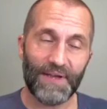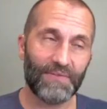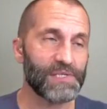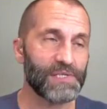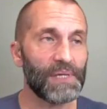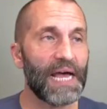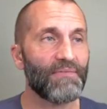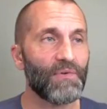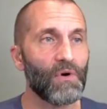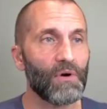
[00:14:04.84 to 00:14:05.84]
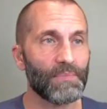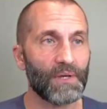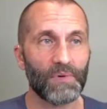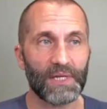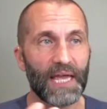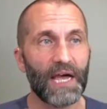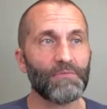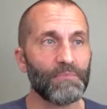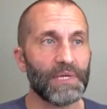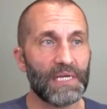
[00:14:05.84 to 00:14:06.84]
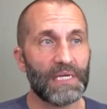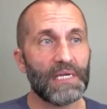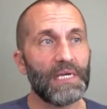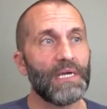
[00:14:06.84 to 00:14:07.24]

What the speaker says: this platform that really helped me